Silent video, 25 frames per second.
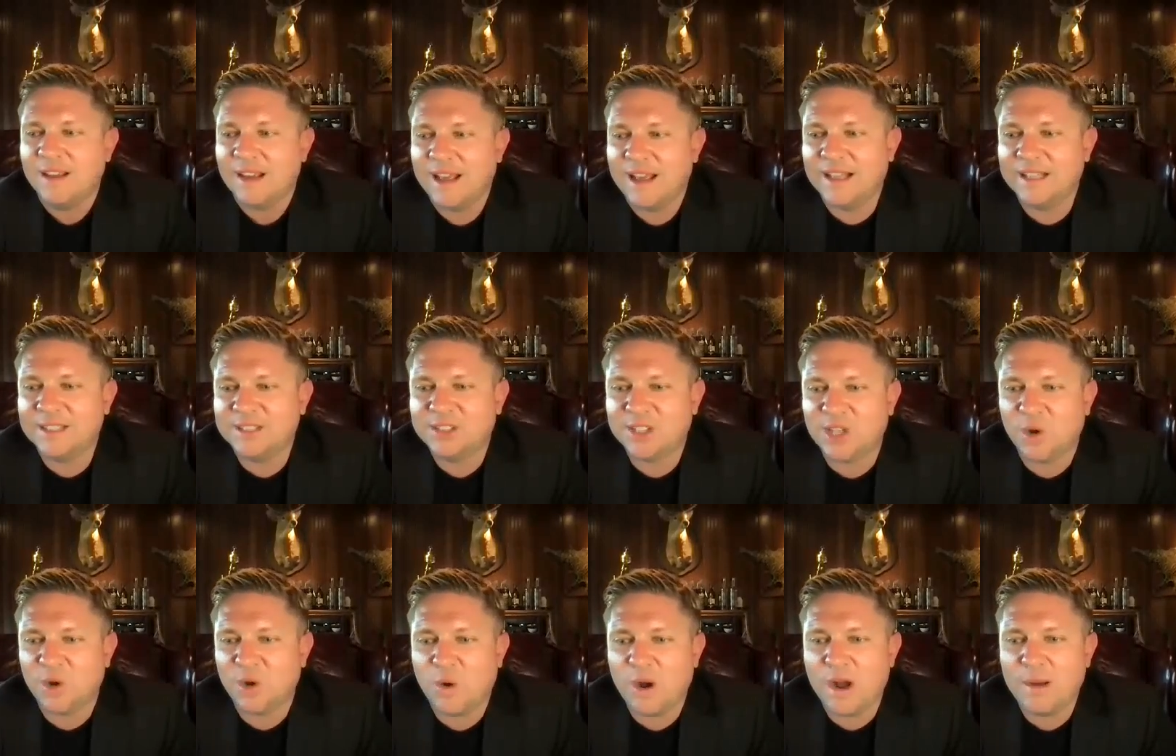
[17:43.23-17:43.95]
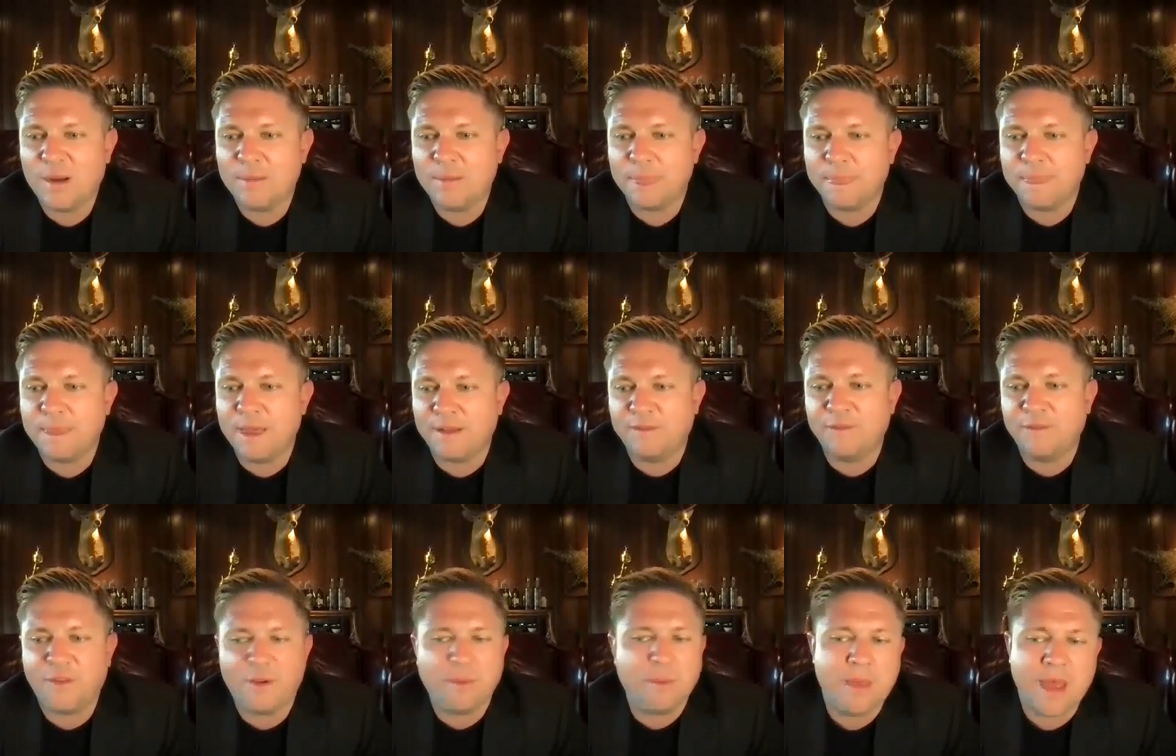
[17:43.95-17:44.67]
And so
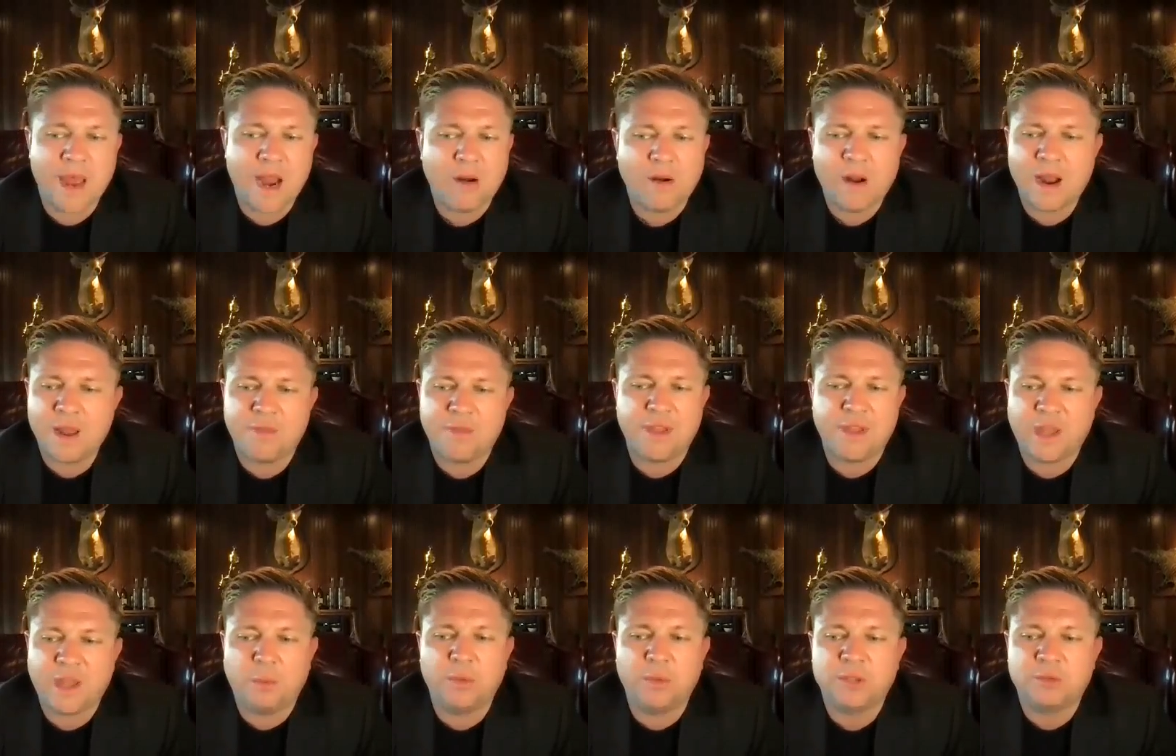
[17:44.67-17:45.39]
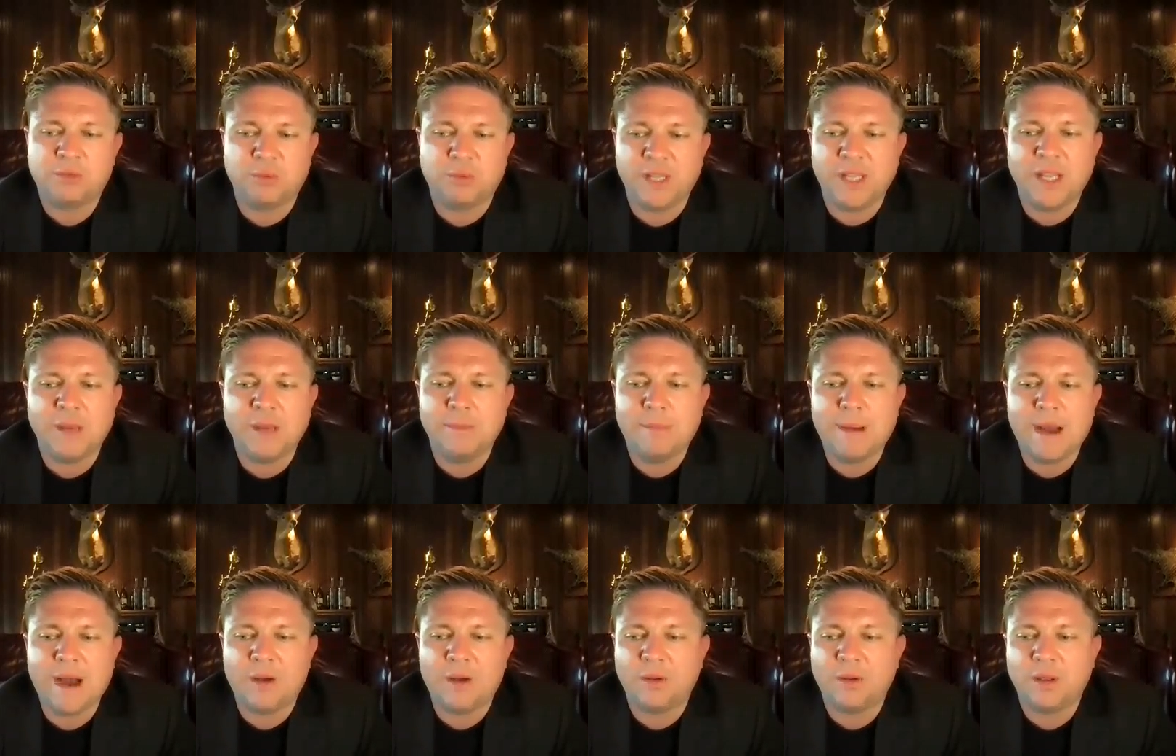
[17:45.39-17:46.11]
then from there, I think it was really
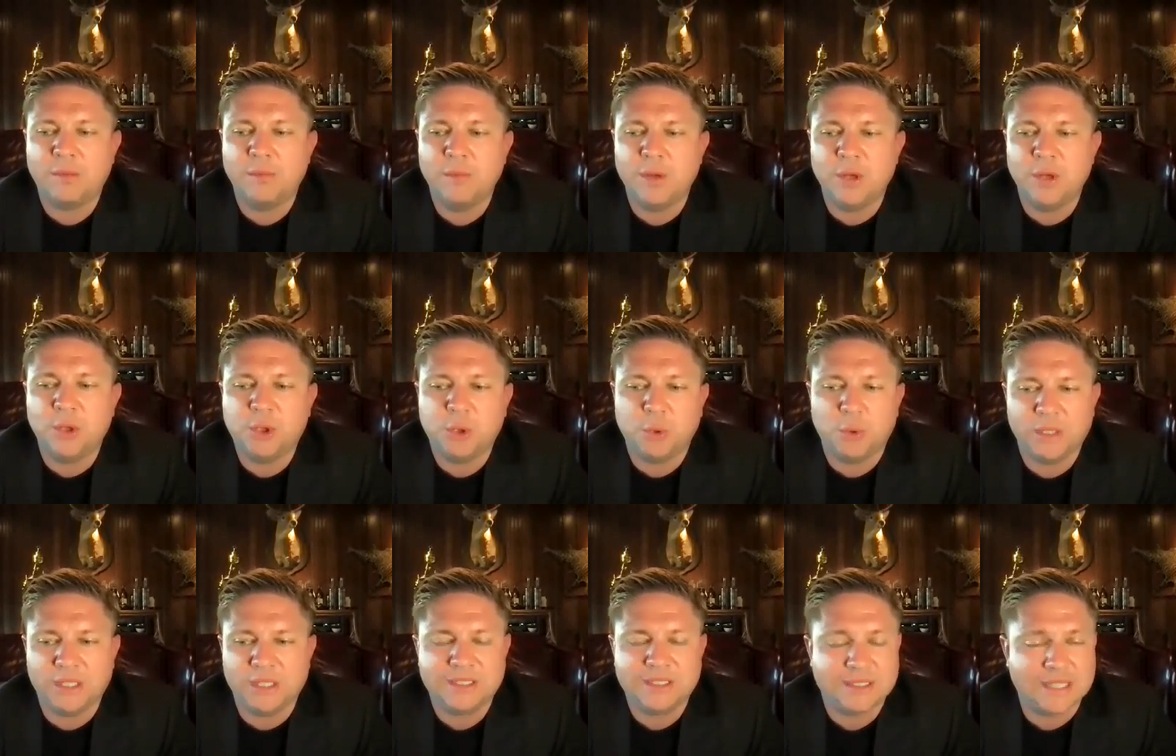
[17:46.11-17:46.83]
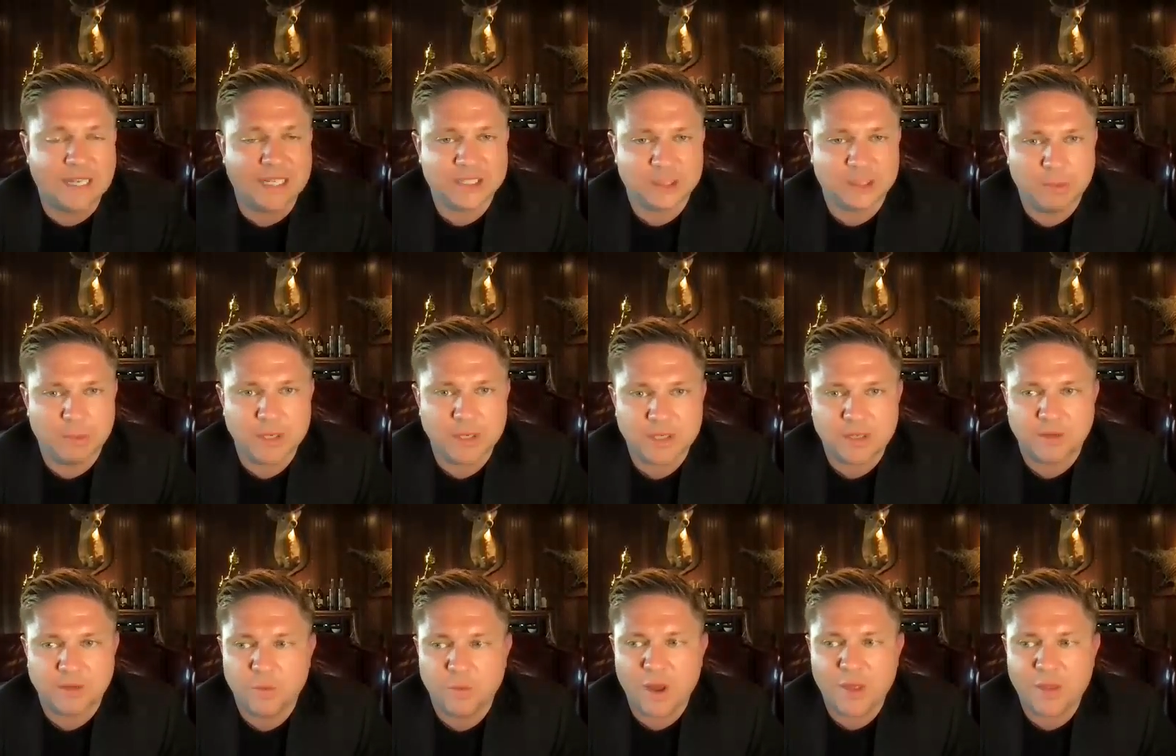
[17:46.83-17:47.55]
about the mutual assessment
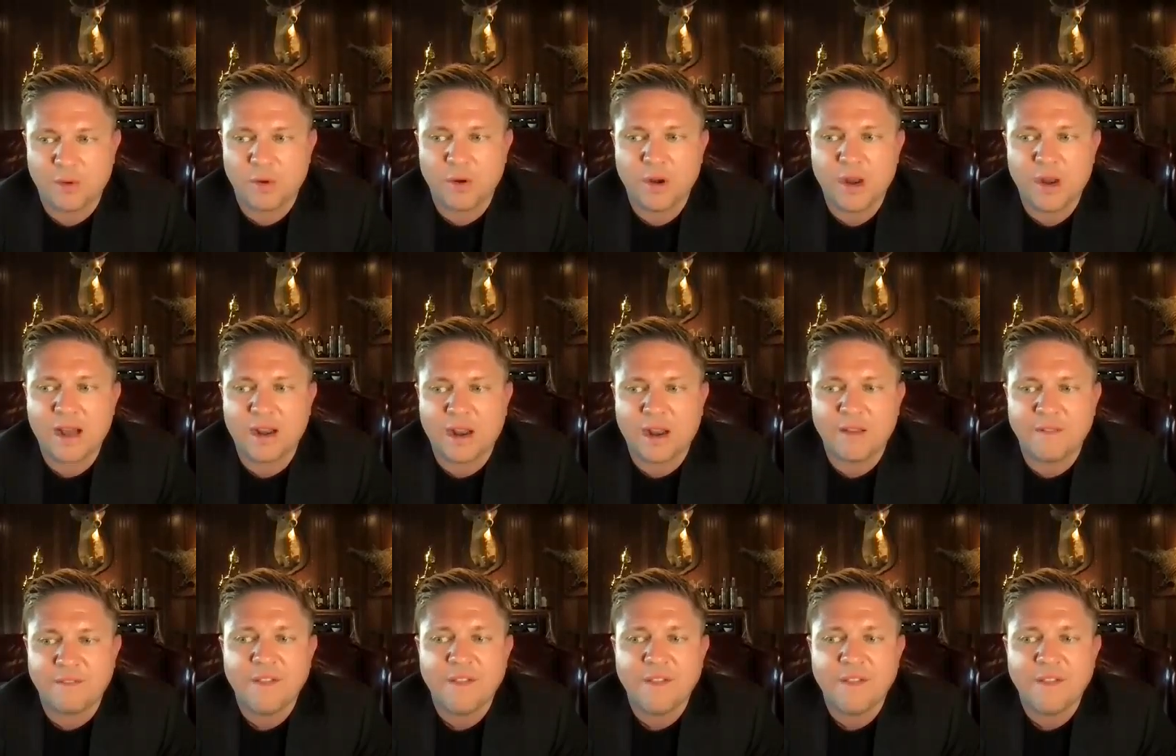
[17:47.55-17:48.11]
of whether or not